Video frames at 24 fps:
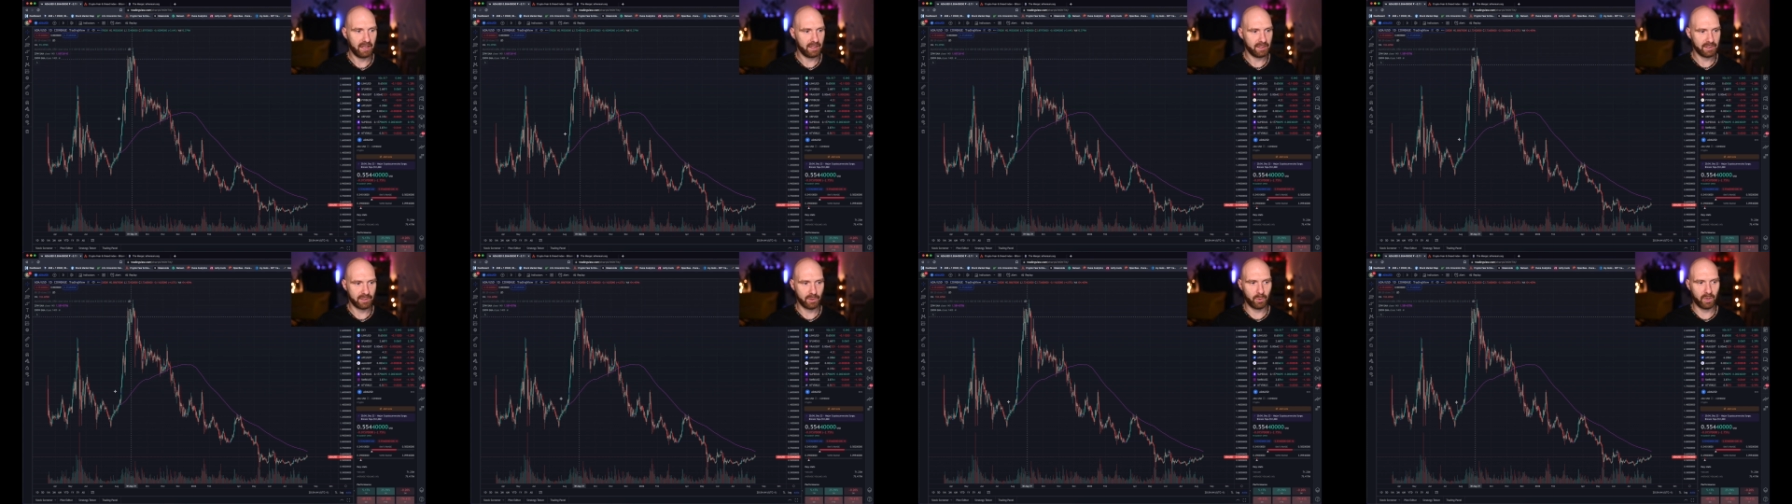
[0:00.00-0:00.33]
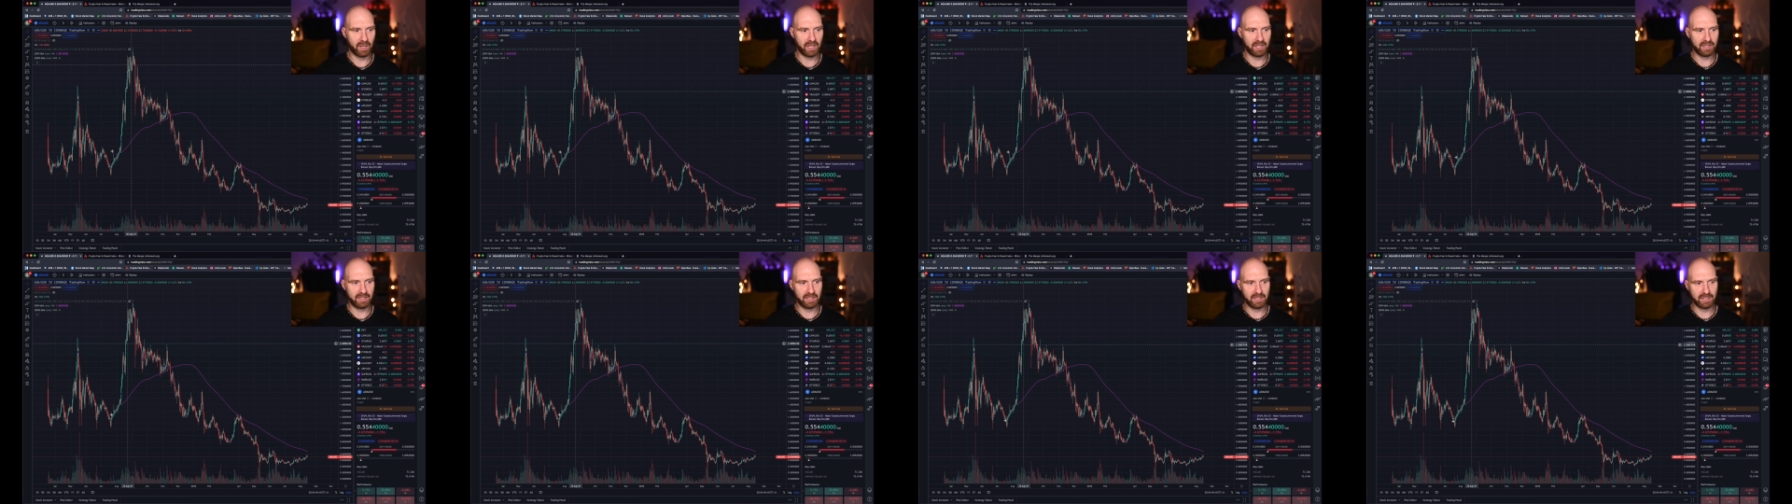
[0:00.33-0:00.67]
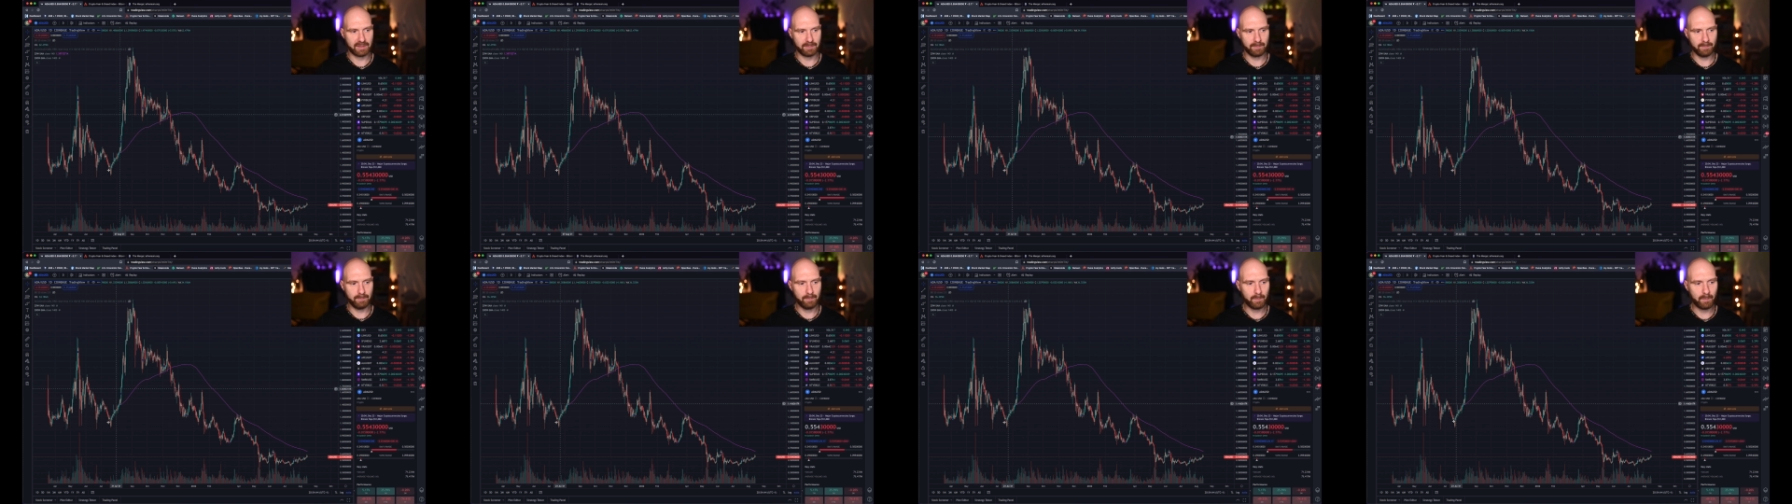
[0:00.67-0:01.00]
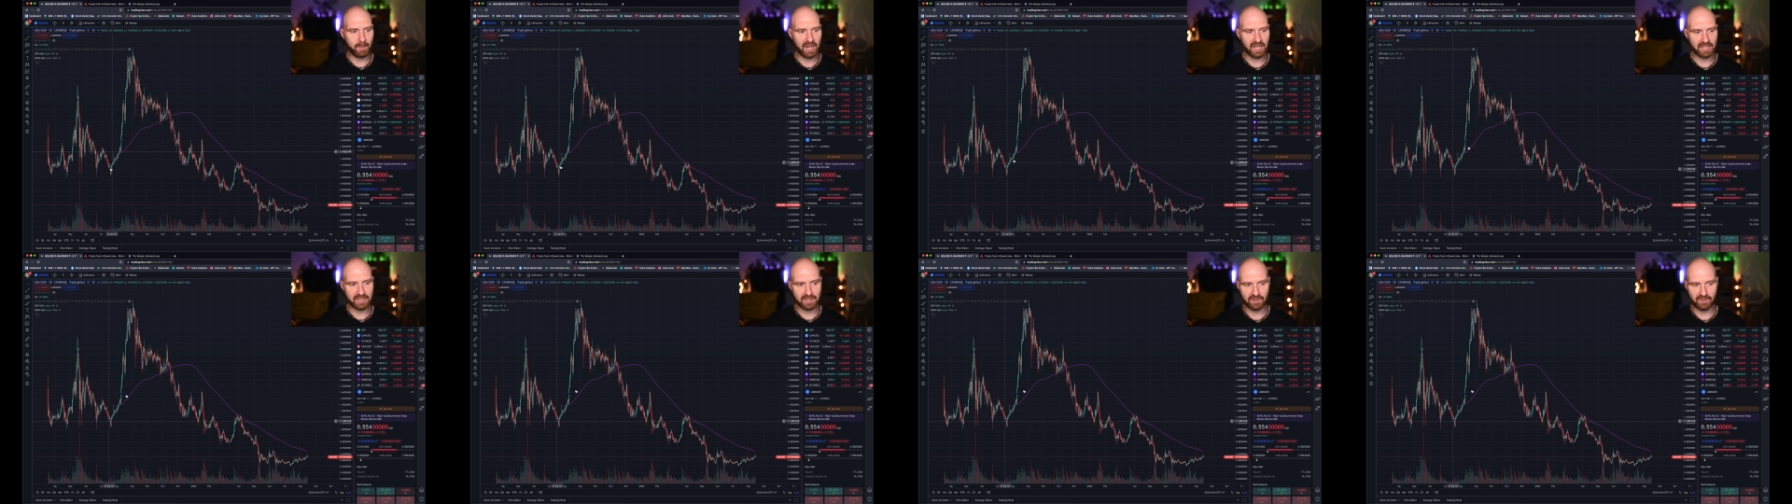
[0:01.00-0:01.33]
So we had this
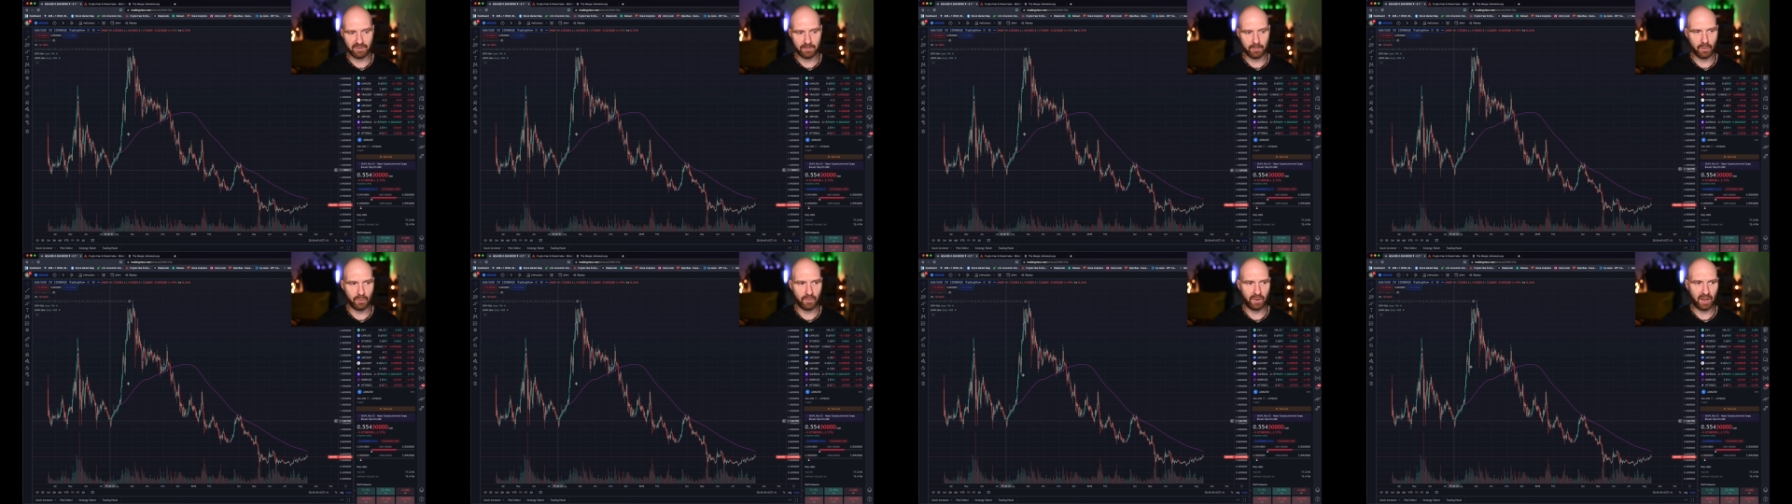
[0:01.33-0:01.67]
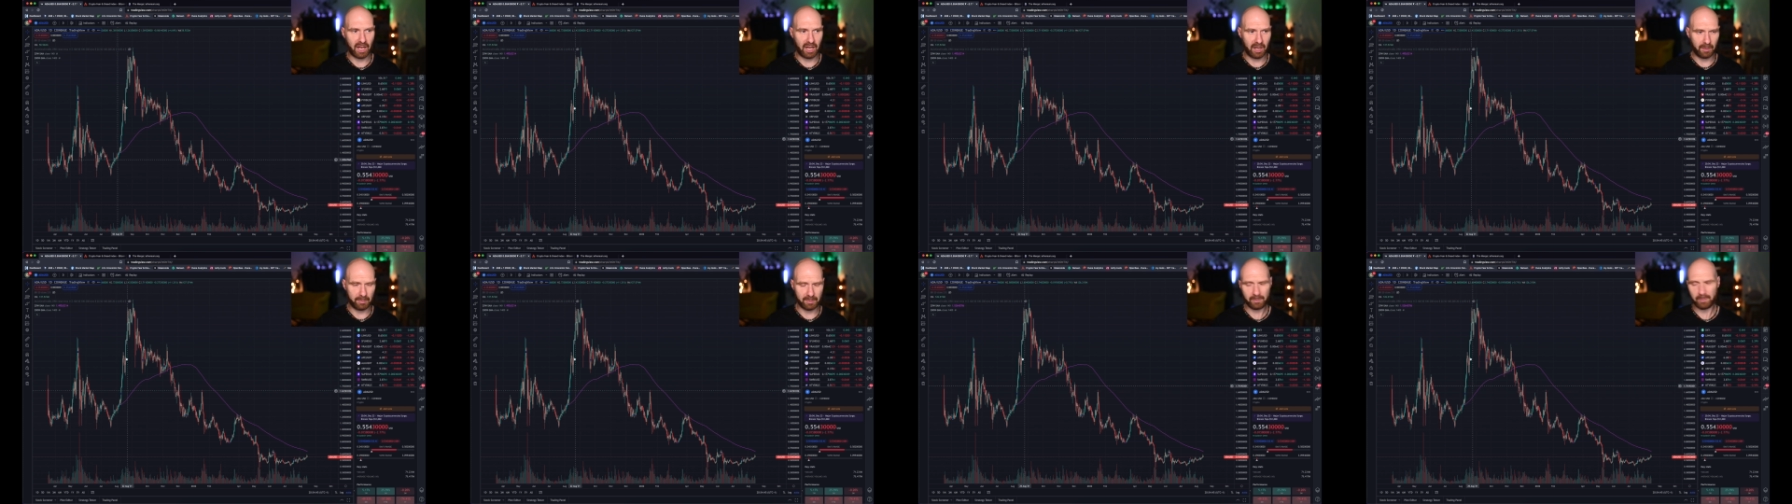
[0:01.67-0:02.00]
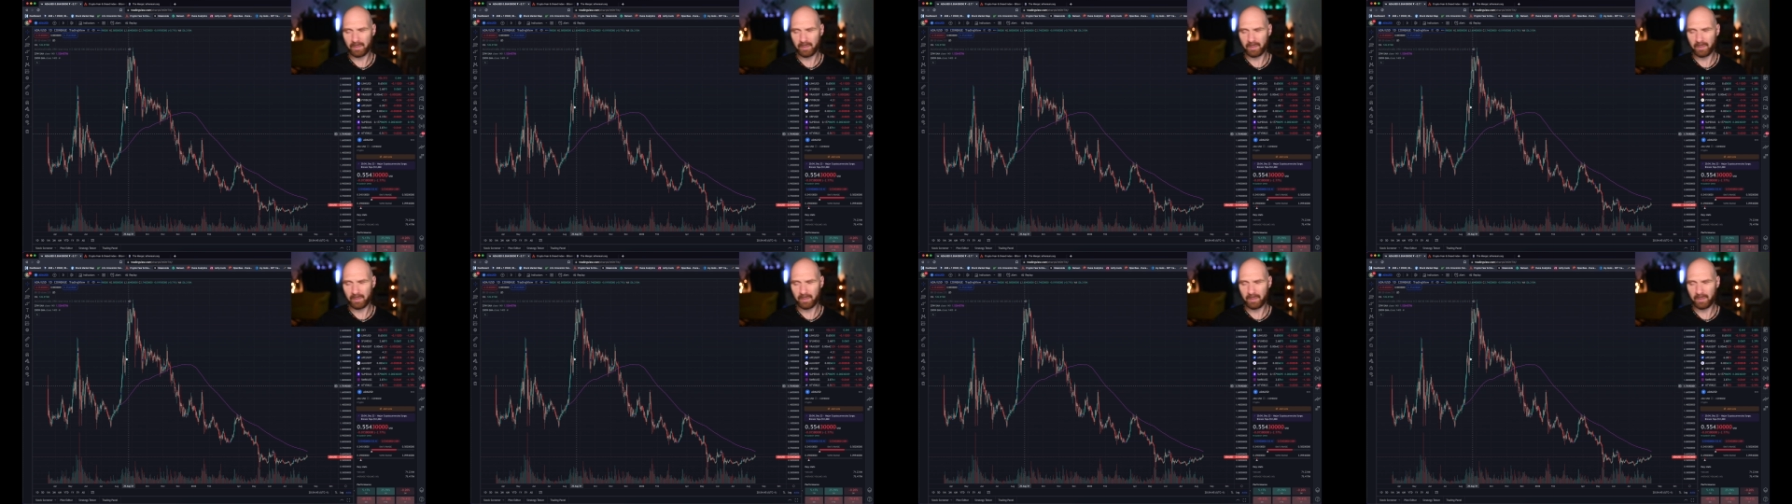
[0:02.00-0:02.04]
massive move up.